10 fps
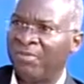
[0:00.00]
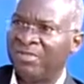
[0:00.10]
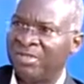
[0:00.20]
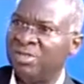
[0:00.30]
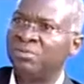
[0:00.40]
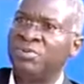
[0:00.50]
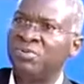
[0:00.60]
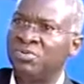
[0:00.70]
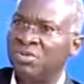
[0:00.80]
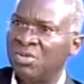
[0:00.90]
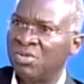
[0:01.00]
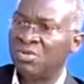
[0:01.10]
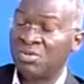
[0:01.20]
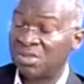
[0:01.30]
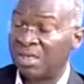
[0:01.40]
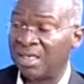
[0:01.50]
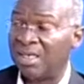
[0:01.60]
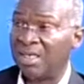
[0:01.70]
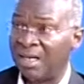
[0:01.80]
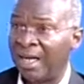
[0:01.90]
disputes
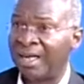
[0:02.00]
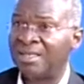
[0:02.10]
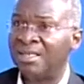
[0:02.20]
concerning land.